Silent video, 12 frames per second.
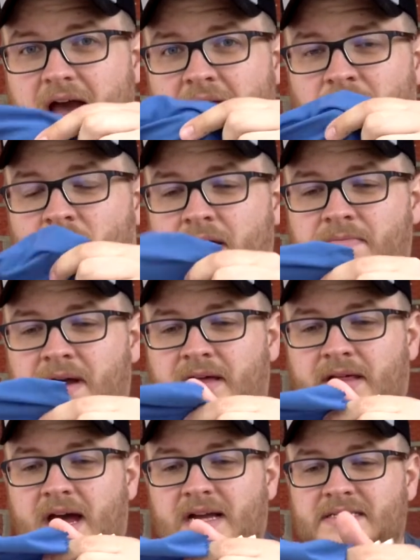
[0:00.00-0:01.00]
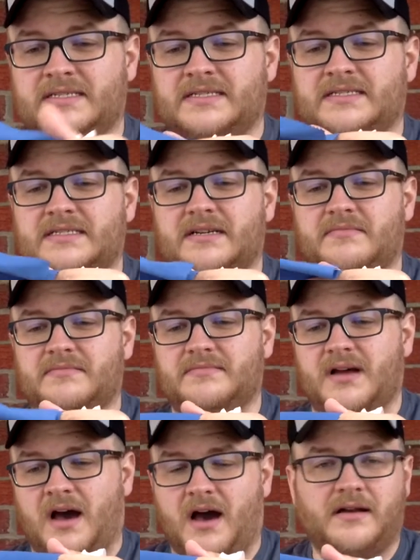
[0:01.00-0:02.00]
I wipe my glasses
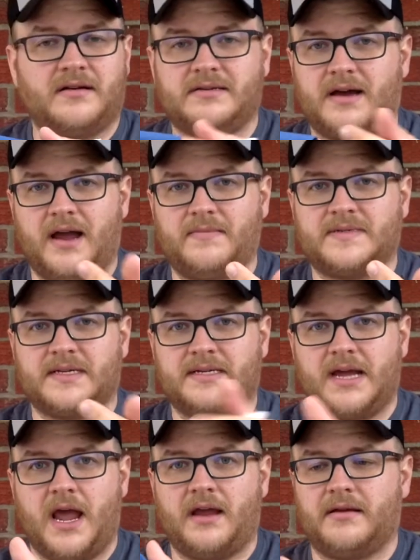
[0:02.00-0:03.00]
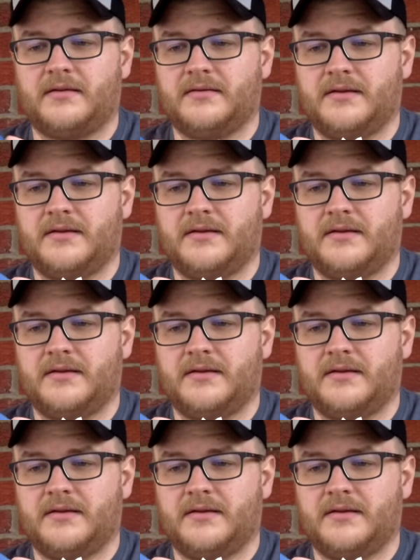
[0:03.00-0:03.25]
100 times a day.